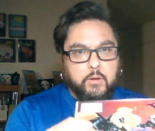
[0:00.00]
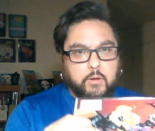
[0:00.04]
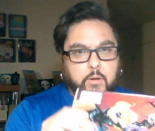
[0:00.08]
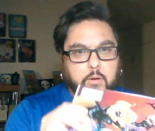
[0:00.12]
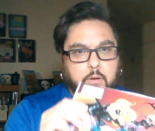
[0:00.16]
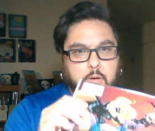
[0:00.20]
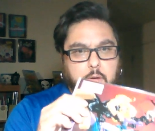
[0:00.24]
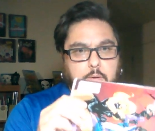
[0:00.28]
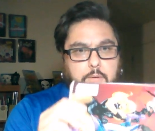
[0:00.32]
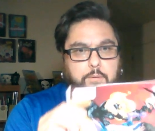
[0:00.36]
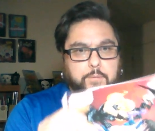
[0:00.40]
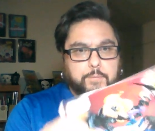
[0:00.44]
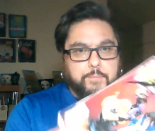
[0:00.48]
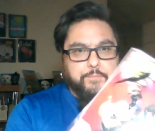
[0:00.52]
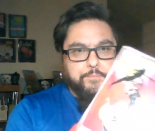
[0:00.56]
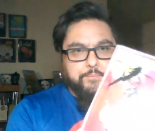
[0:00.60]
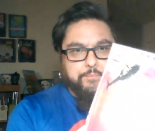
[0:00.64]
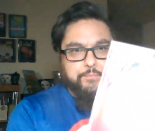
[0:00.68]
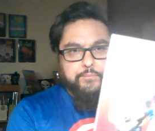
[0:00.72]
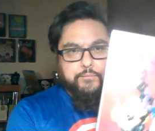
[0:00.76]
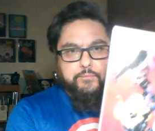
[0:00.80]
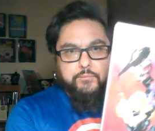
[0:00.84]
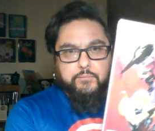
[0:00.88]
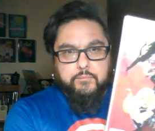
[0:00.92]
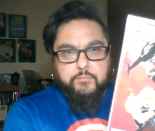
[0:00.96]

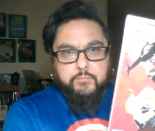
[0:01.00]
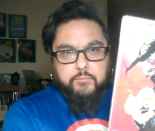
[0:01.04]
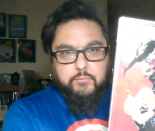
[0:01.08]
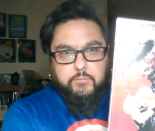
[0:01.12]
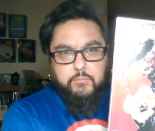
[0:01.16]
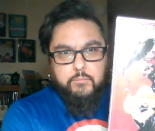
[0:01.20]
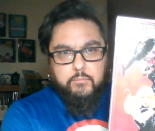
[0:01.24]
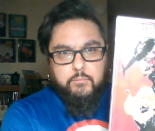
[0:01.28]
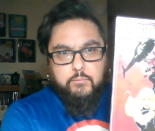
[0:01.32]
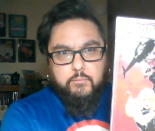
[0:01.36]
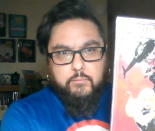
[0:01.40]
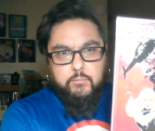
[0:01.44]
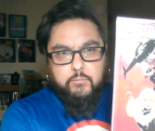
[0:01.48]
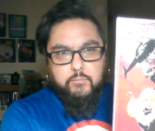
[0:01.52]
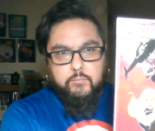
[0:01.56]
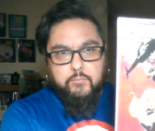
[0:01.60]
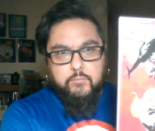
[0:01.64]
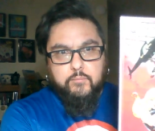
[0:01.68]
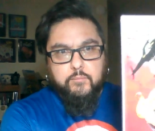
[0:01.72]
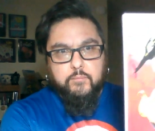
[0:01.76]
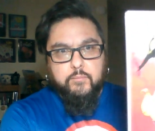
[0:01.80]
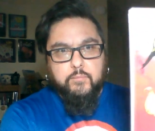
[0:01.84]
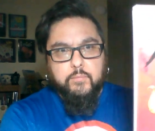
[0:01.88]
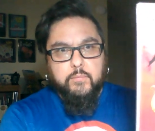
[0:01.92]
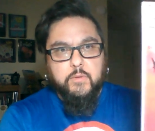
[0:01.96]

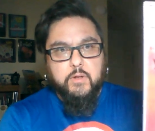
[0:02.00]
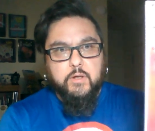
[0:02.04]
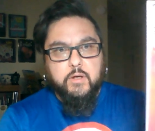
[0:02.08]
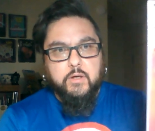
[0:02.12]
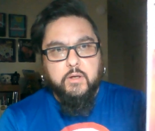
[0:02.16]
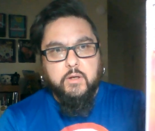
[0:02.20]
(silence)